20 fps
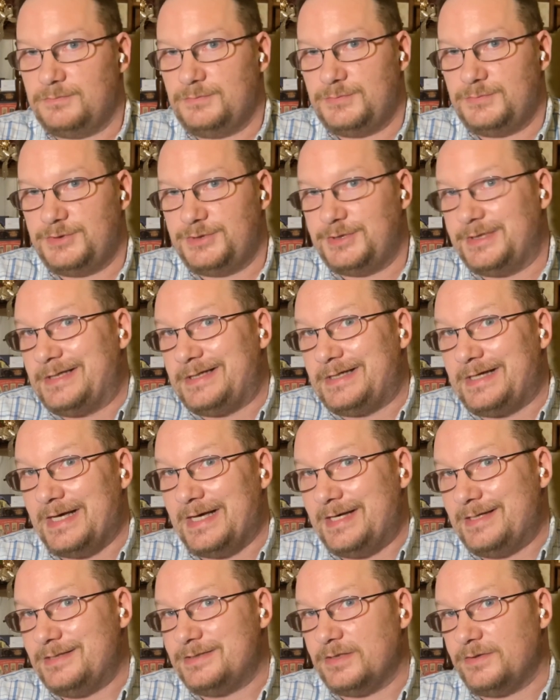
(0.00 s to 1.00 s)
shit
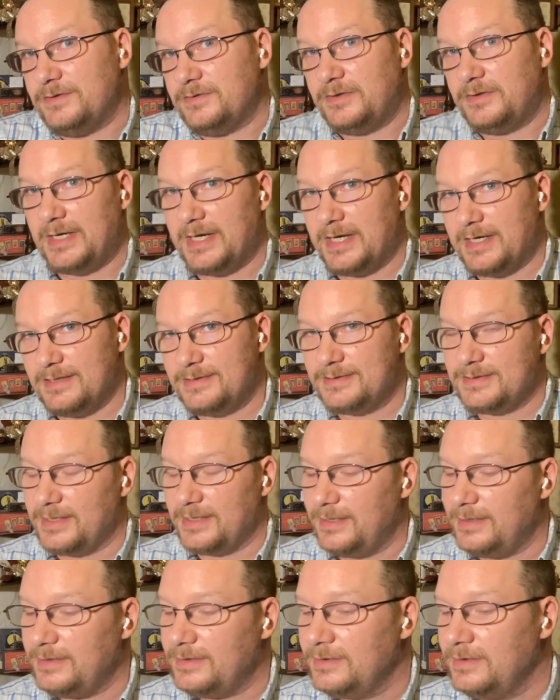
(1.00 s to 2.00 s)
gay Southern guys
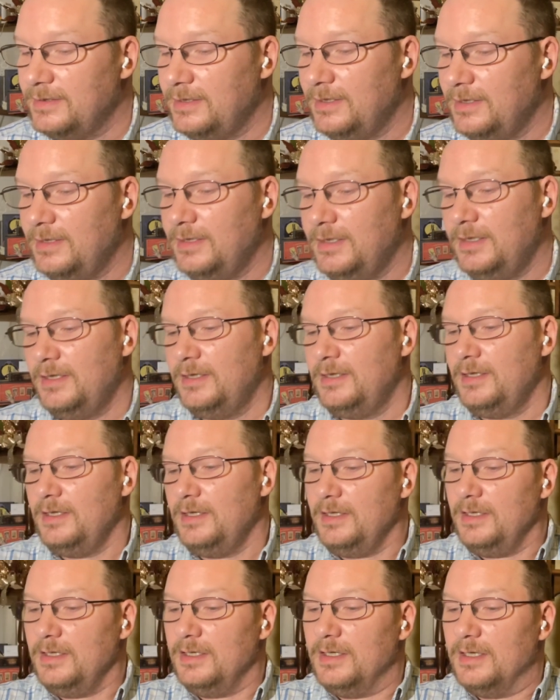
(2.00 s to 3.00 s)
say.
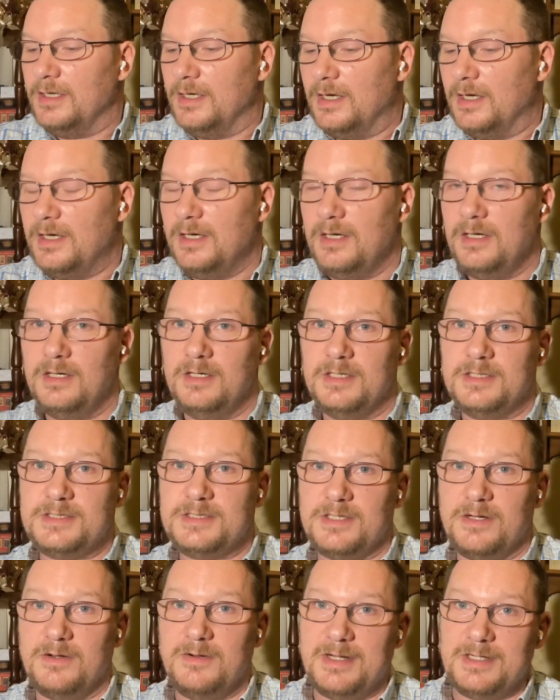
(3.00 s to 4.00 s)

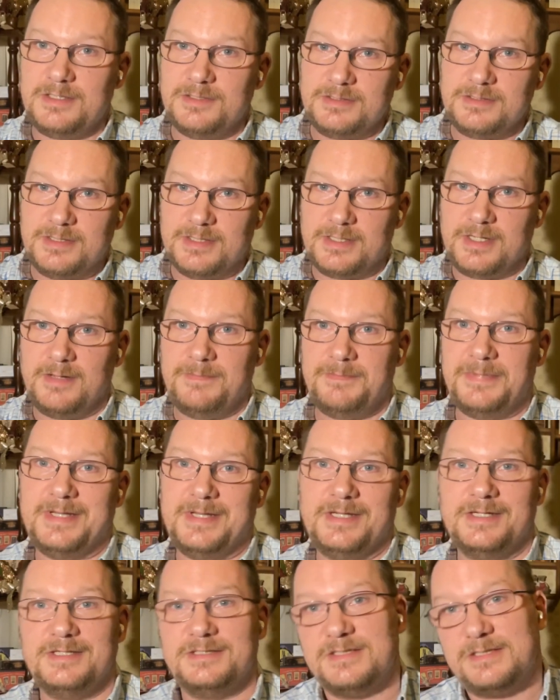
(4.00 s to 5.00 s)
So I looked it up
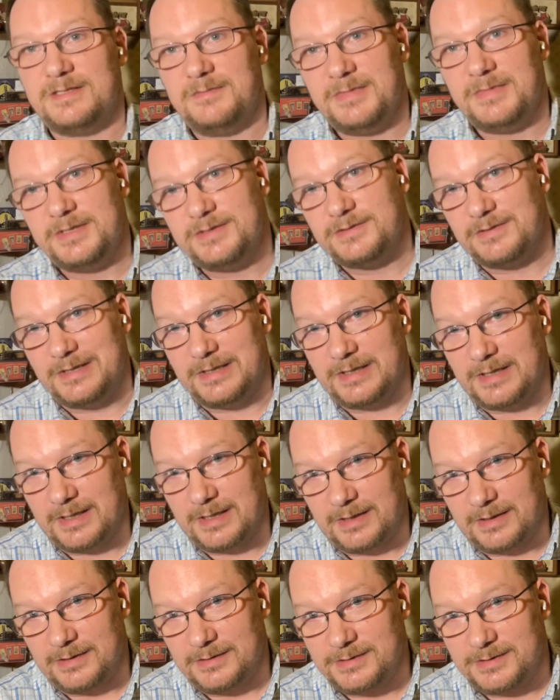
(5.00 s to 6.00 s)
and somebody's already
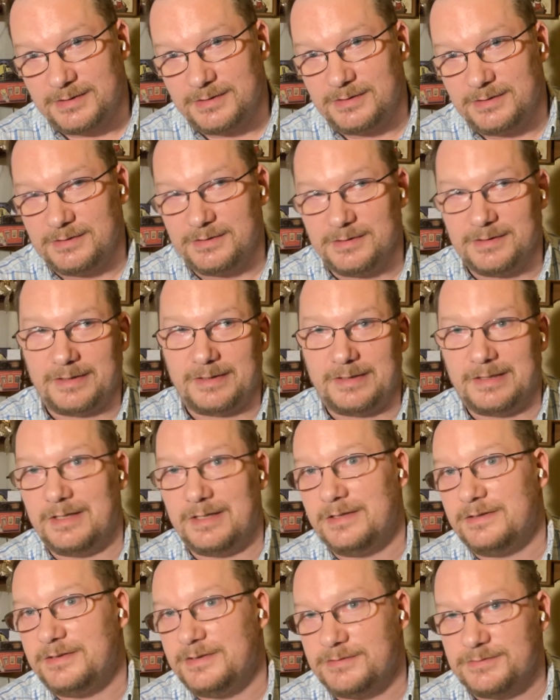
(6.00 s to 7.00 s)
done it, like
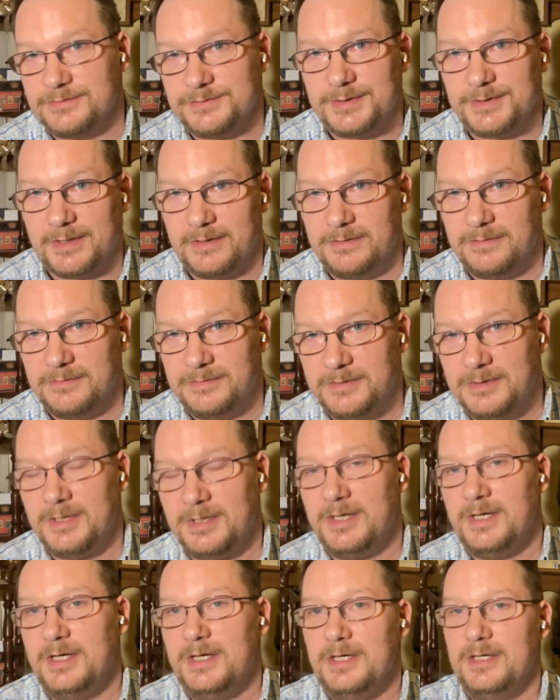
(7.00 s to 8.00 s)
9 years ago.
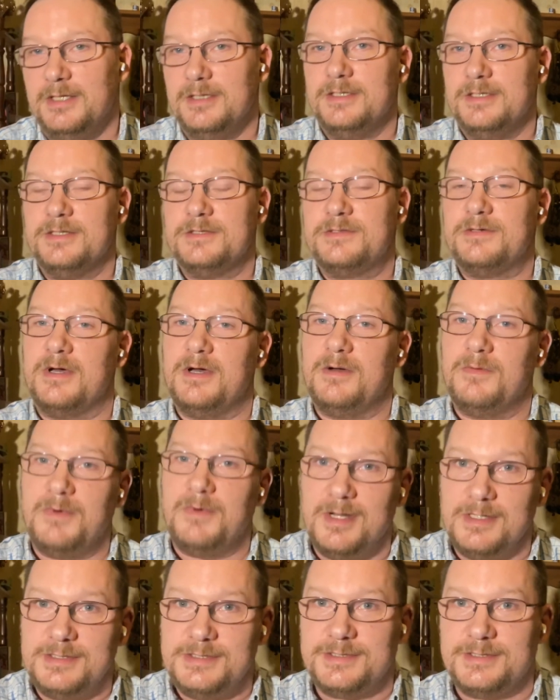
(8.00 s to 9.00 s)
So I
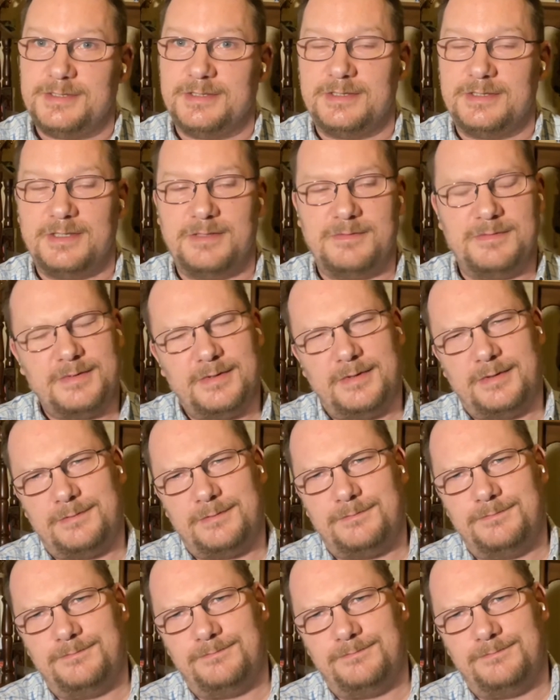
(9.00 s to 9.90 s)
watched it and I was like,